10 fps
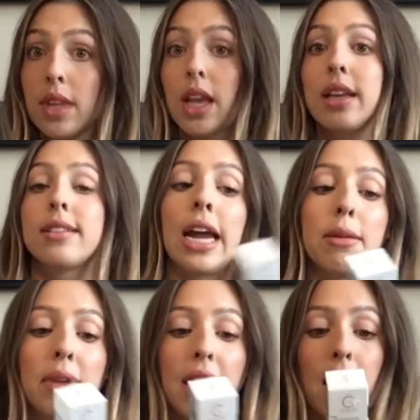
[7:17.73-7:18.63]
sign
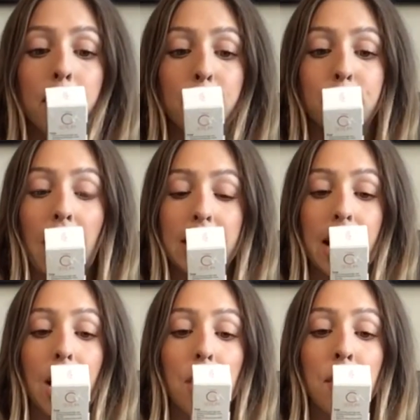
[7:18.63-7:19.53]
me up right
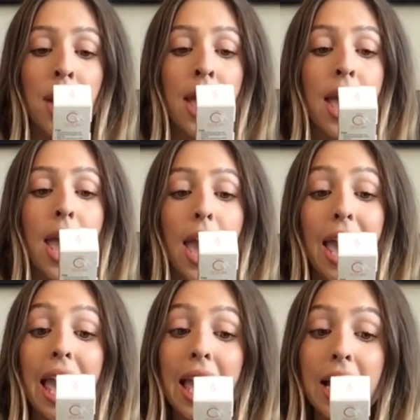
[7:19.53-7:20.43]
now,
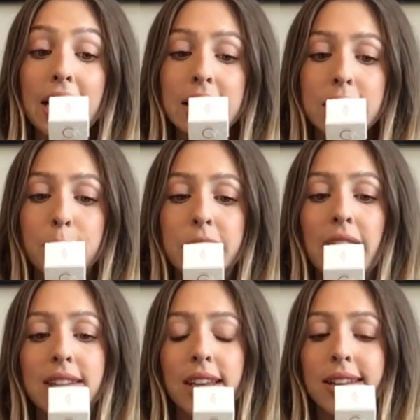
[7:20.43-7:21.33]
and
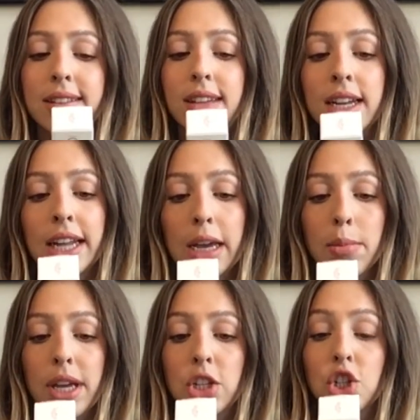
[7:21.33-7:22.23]
protects against sun
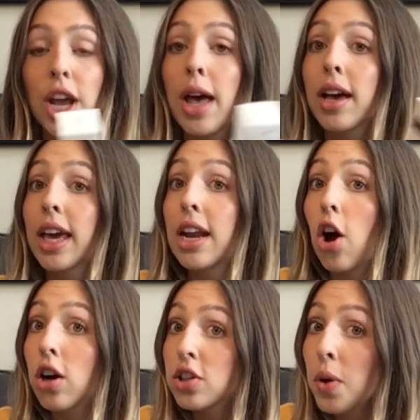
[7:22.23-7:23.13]
damage. It can
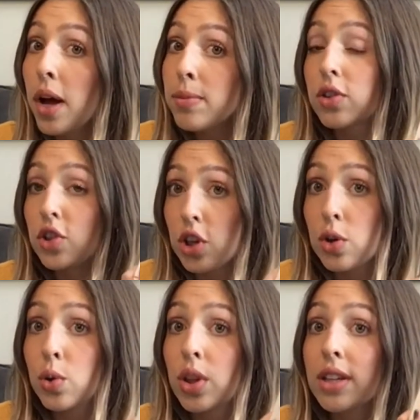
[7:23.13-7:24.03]
also help
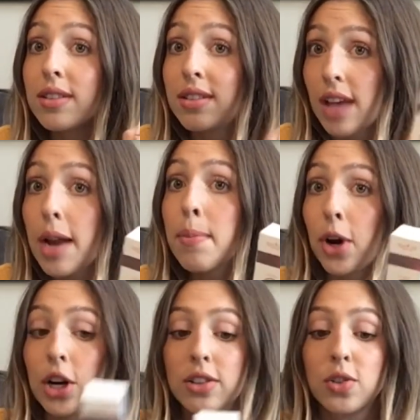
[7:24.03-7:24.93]
soothe
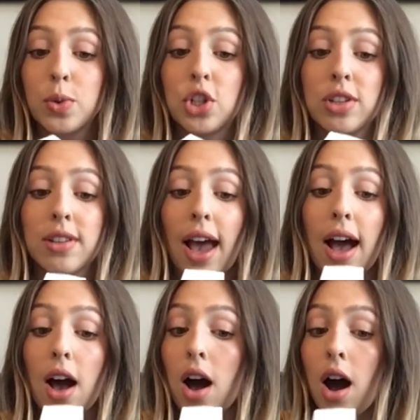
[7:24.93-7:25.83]
sunburns, which is
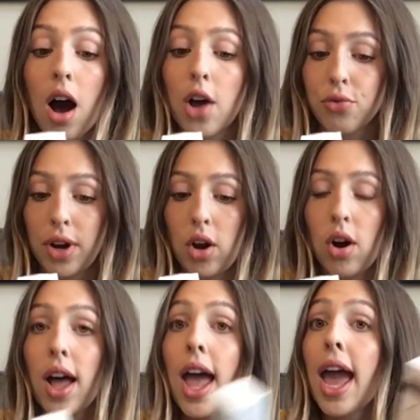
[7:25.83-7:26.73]
unreal,
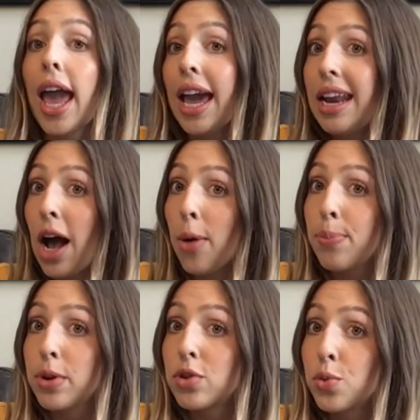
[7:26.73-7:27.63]
and help
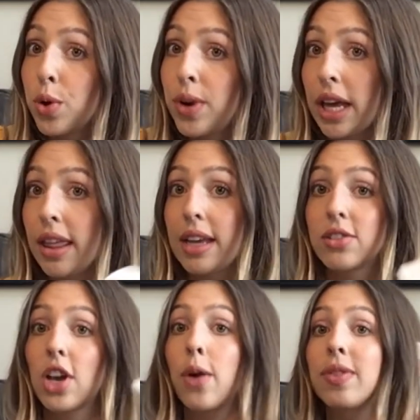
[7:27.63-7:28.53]
boost wound healing.
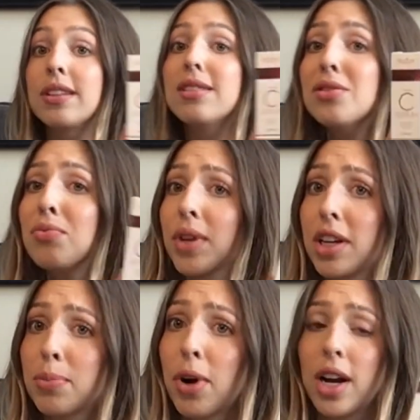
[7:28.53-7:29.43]
So this is a really
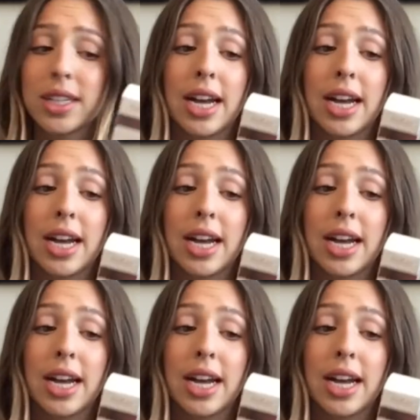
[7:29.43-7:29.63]
good product to